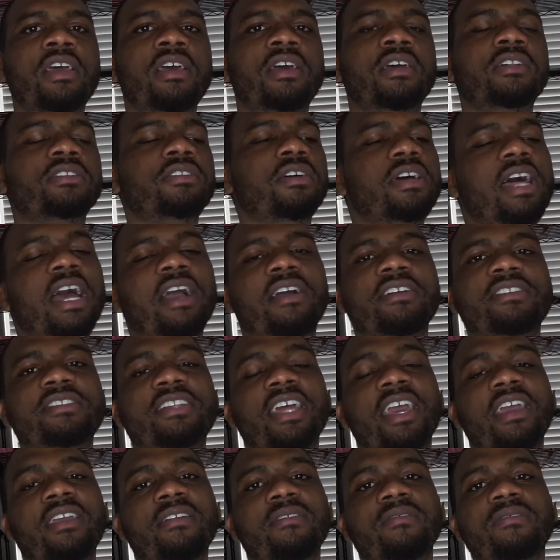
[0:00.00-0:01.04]
So I could
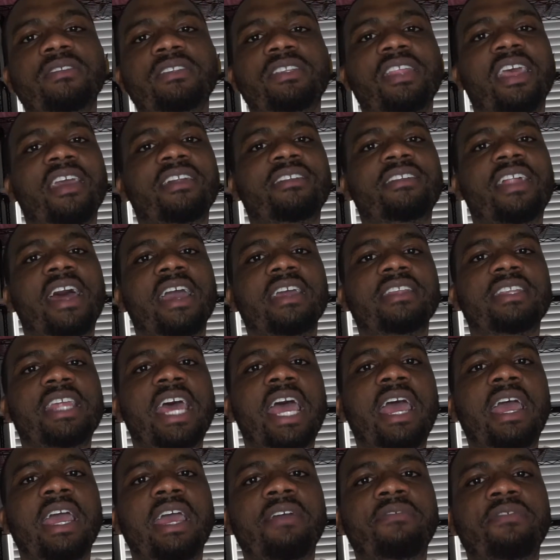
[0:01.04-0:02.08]
say things like
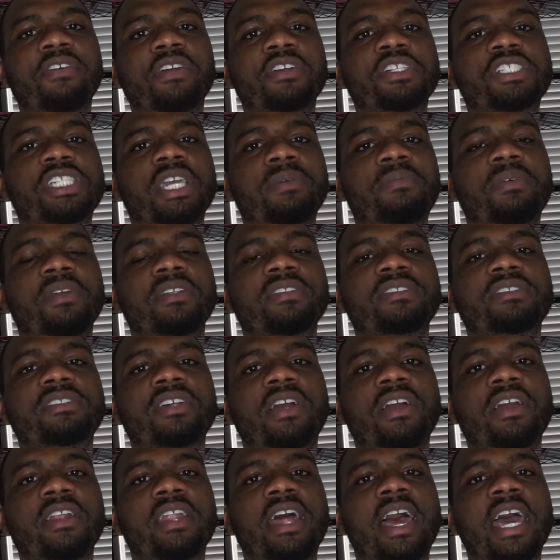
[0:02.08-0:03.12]
that. If you're shipping
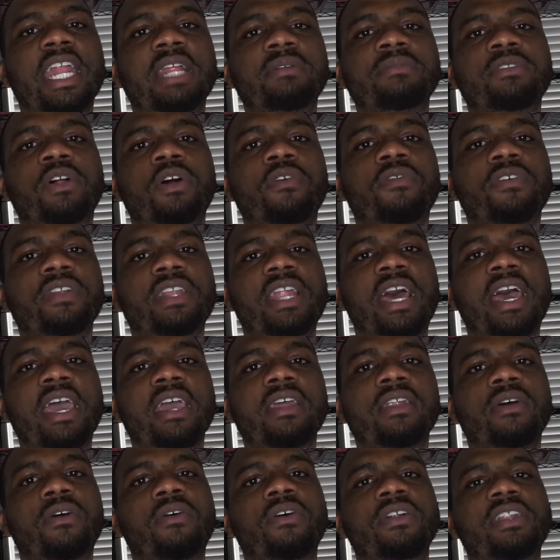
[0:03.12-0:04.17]
certain items
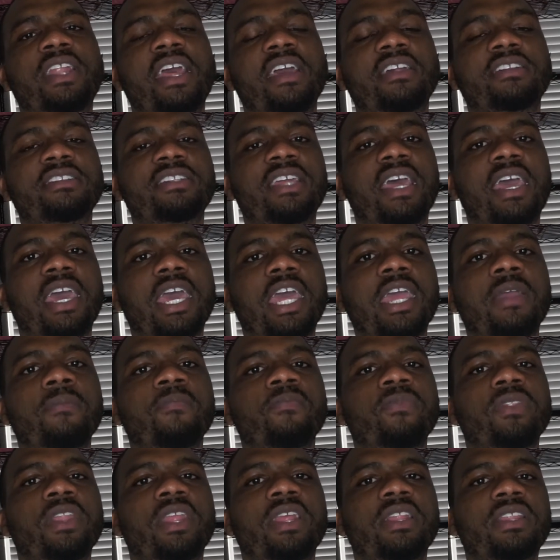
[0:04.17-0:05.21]
overnight or next day,
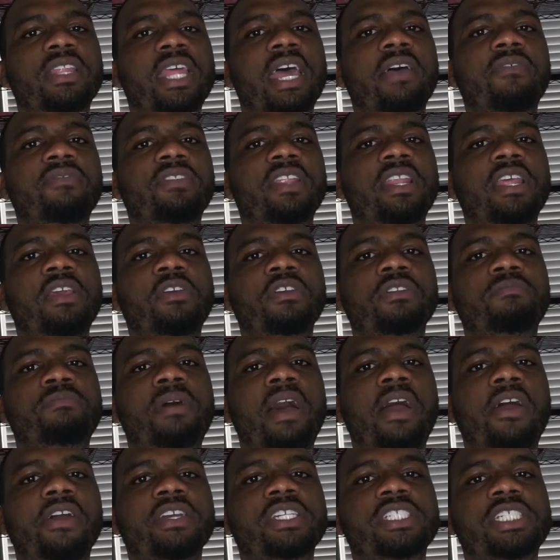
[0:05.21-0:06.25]
definitely use
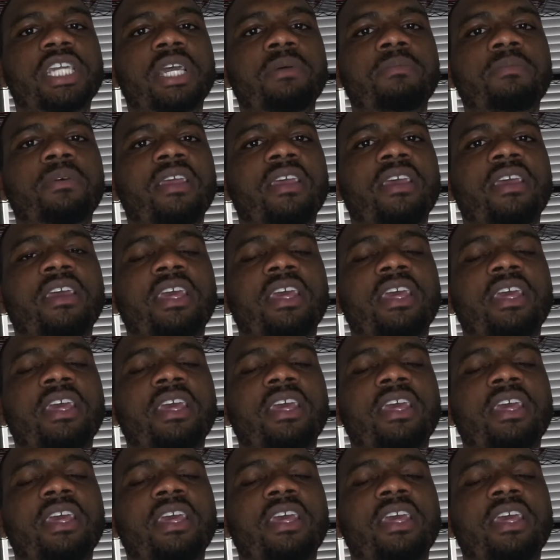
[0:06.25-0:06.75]
PirateShip.